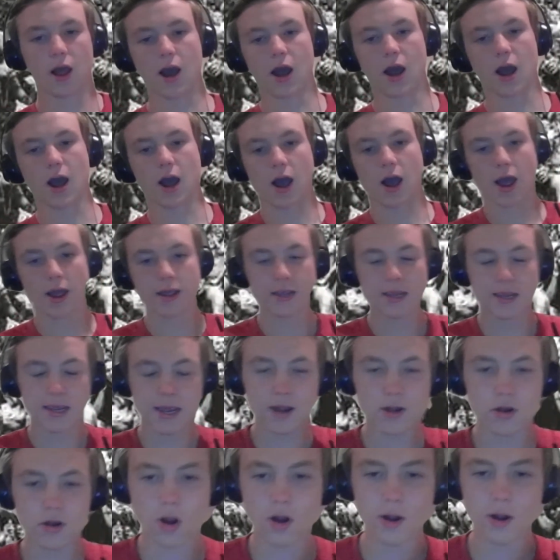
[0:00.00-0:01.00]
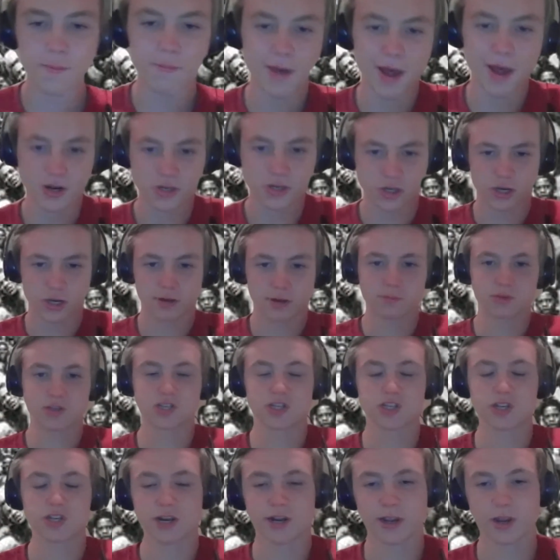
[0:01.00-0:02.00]
I cannot imagine him
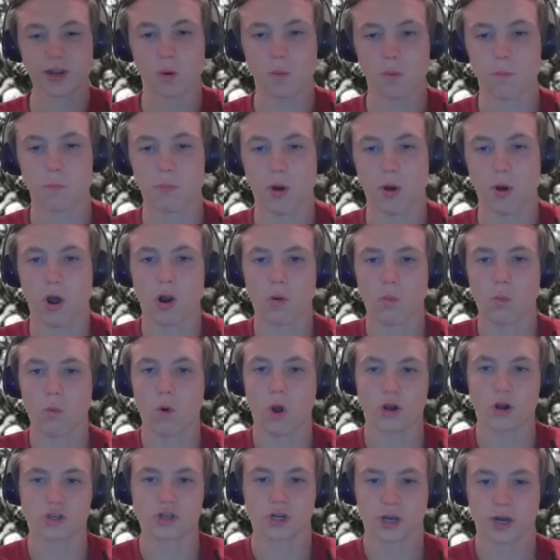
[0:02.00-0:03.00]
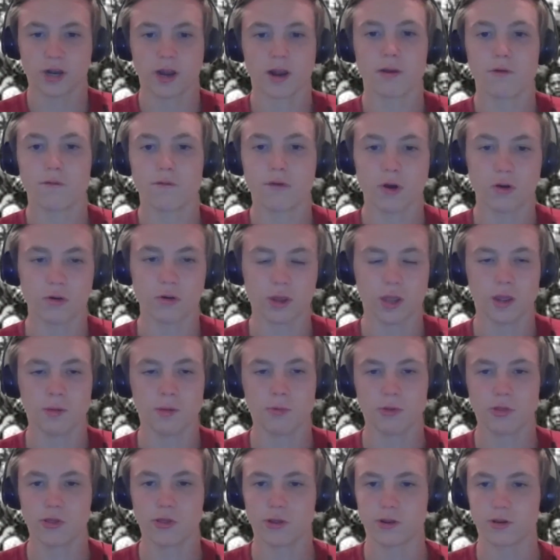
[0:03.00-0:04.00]
sitting at a bar watching an NFL game
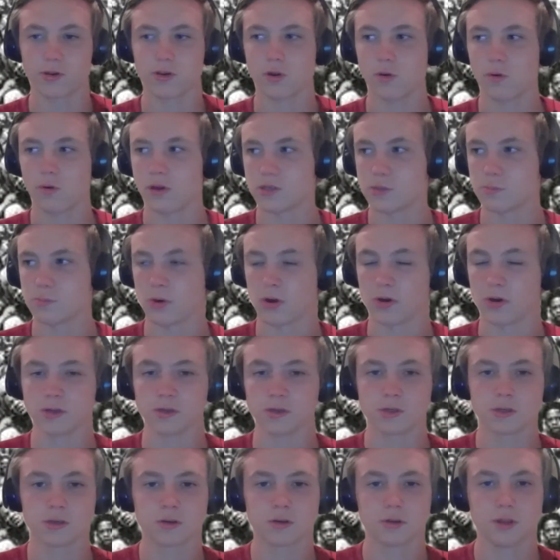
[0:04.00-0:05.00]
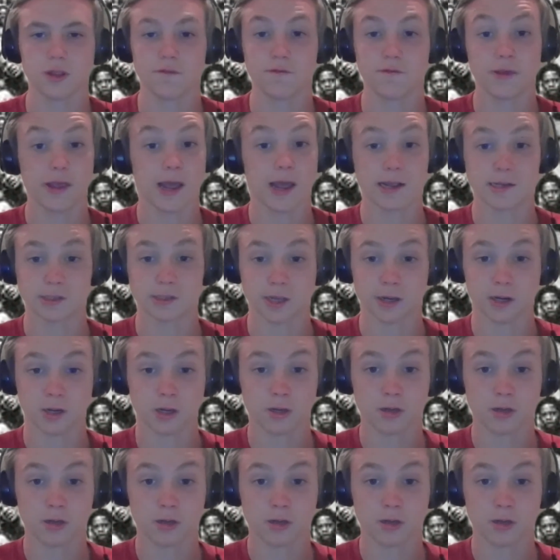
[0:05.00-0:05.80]
with, like, his buddies. If he has any.